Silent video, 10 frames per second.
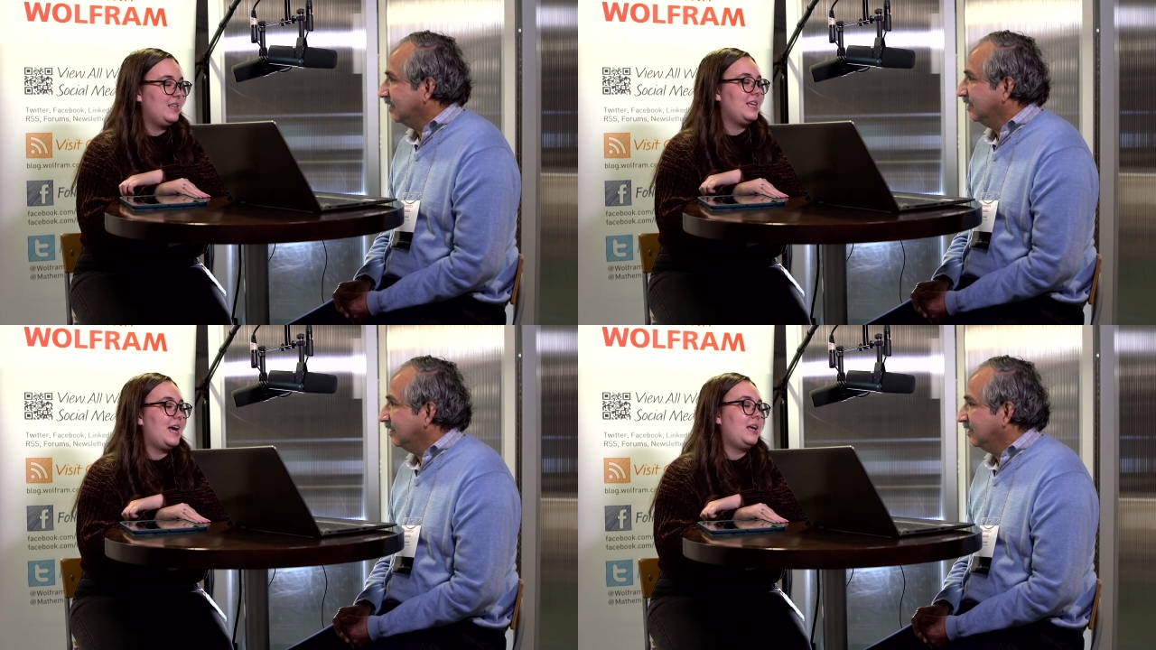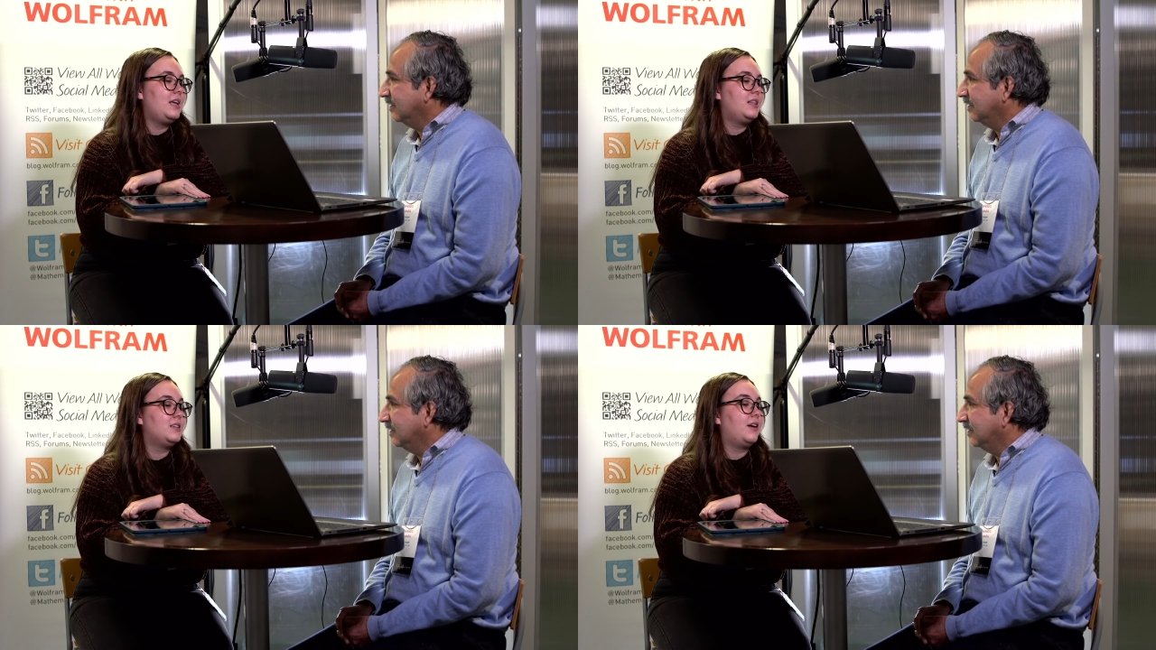Speaker 1: Is uh-huh.
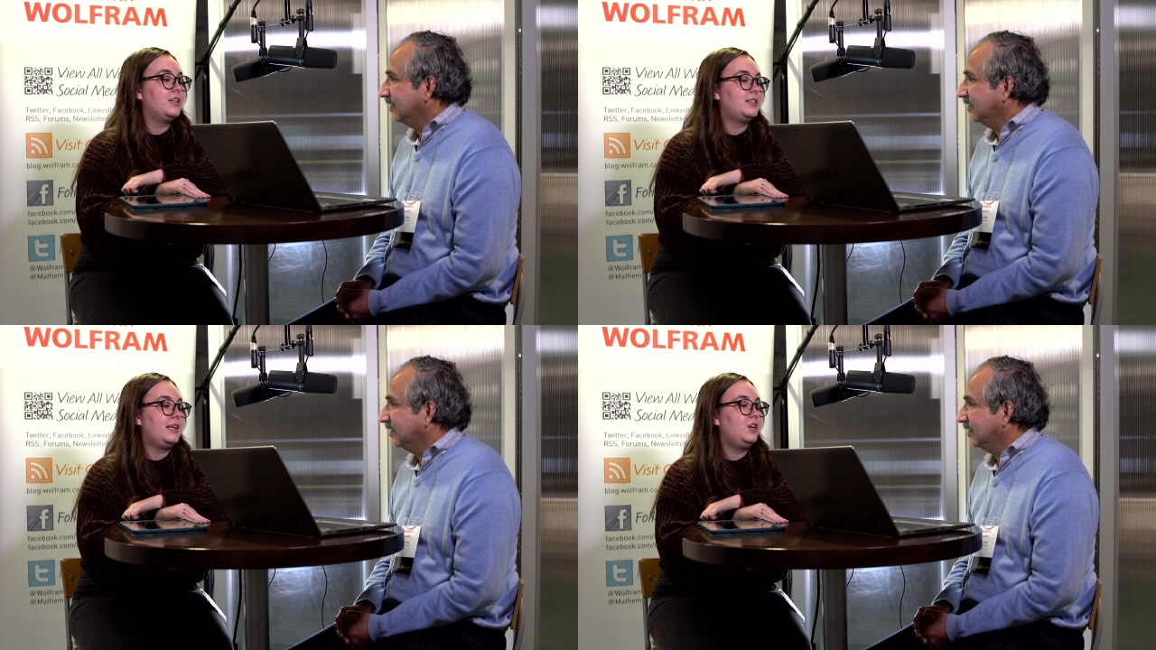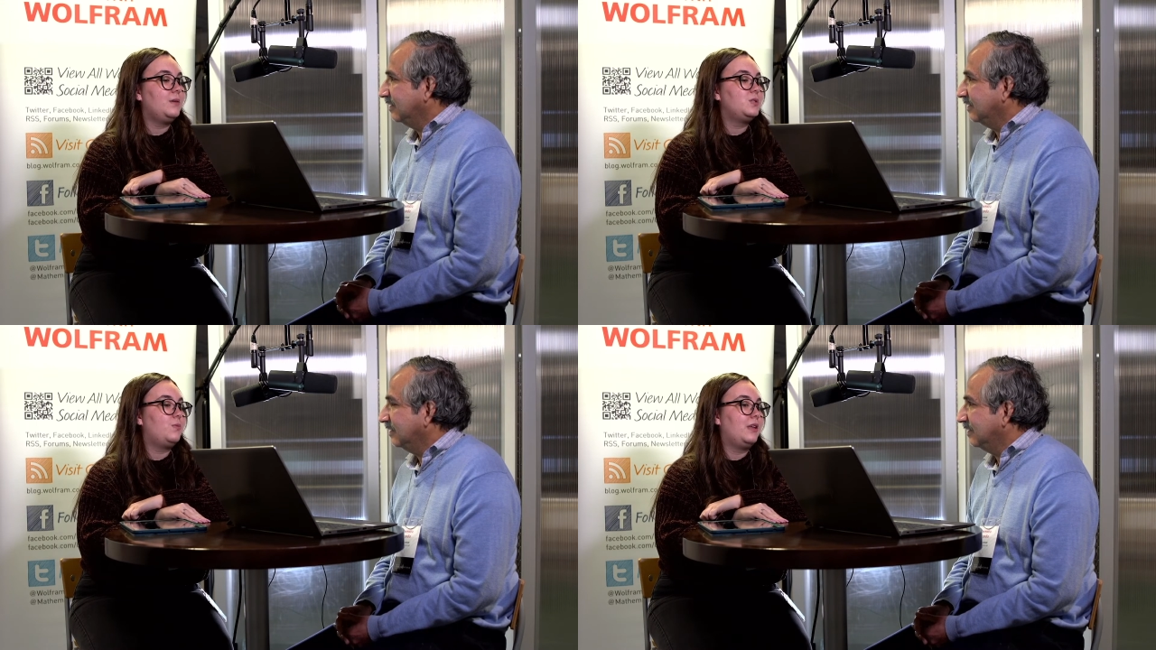that this are the study
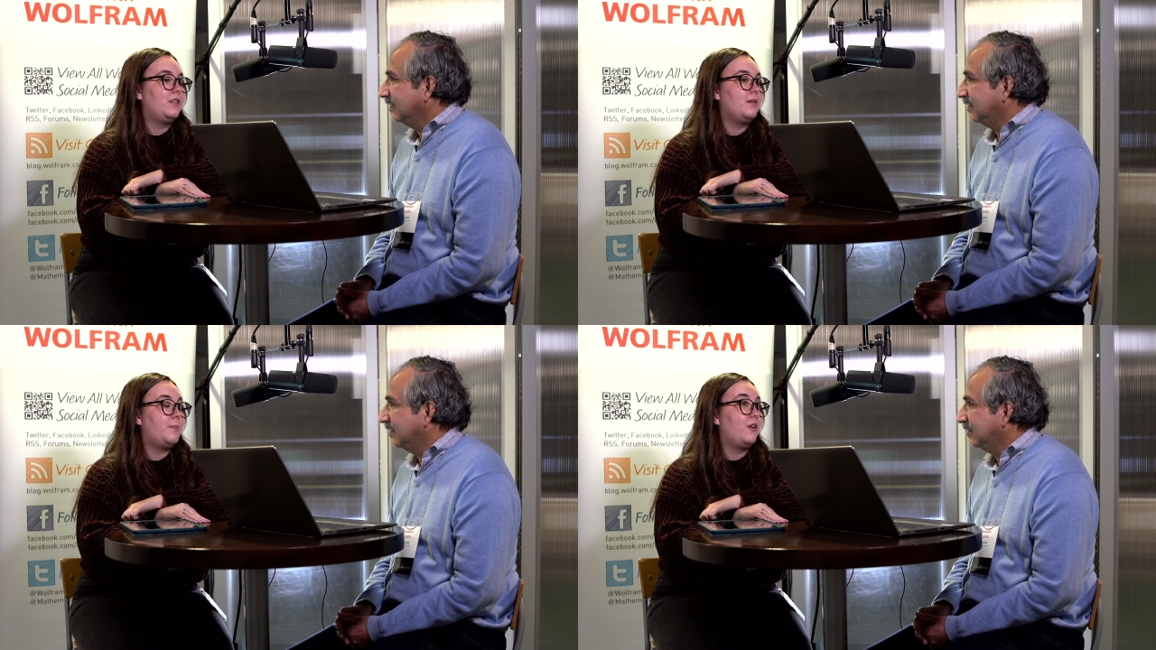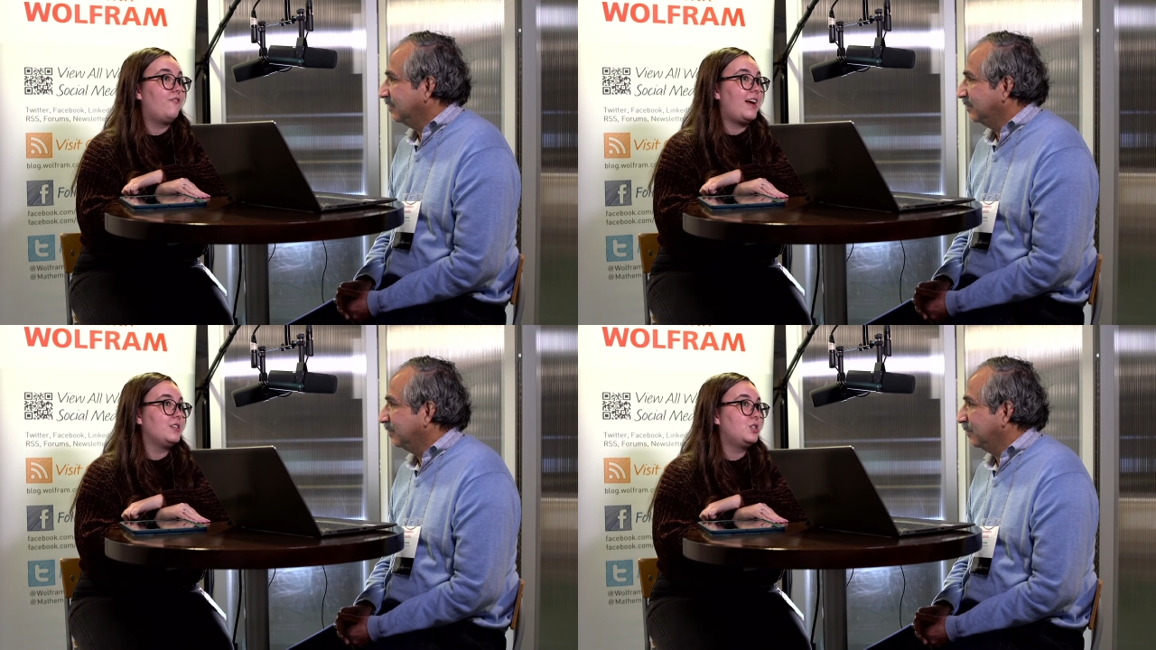groups with
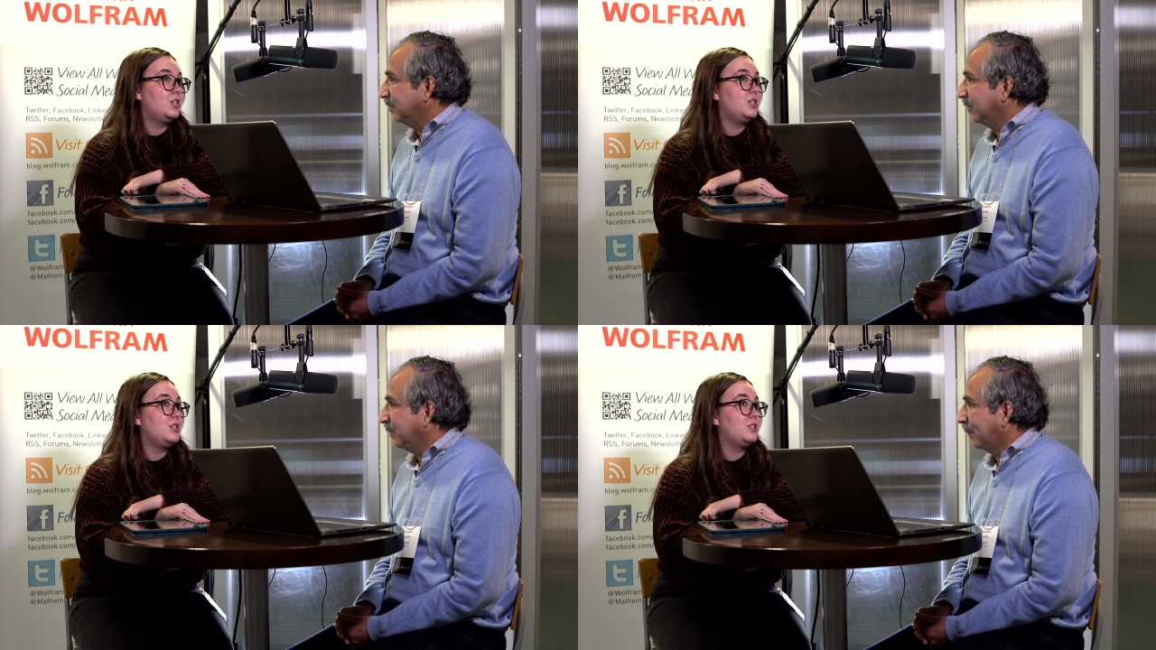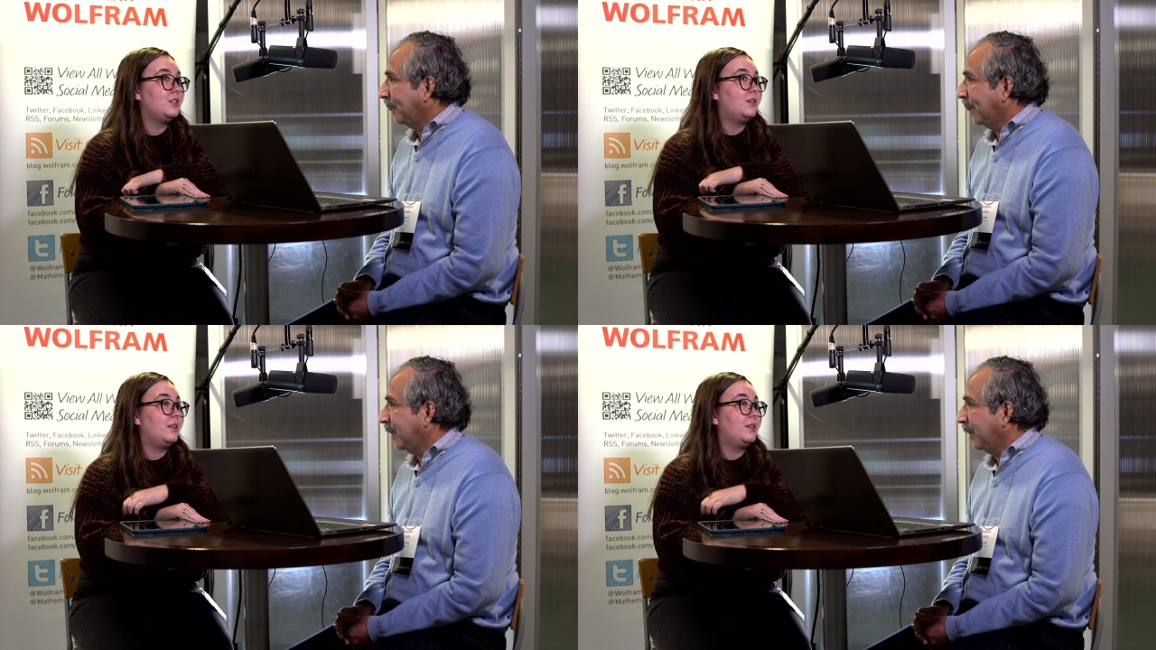professors